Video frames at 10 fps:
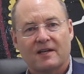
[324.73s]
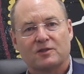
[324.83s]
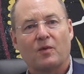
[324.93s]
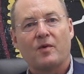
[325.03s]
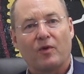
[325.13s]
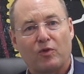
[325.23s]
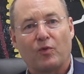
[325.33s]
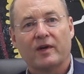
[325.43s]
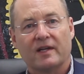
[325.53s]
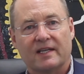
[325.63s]
So we were
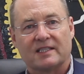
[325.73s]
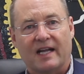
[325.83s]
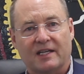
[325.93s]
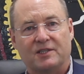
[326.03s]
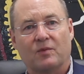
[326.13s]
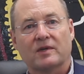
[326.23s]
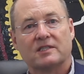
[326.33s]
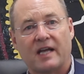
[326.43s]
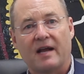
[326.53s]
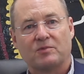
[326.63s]
thrilled this last year when
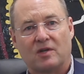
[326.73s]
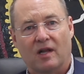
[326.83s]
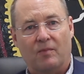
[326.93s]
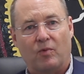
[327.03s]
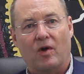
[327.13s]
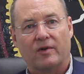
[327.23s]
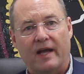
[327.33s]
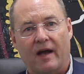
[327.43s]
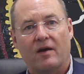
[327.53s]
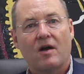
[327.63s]
Sam's Club rolled
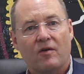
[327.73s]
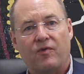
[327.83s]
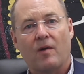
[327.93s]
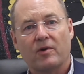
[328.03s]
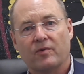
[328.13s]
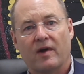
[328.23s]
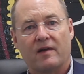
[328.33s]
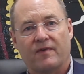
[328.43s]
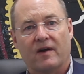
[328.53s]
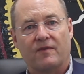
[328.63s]
out Farmer
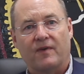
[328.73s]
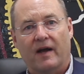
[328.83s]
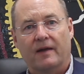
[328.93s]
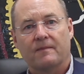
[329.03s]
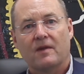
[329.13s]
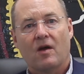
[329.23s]
Direct Verified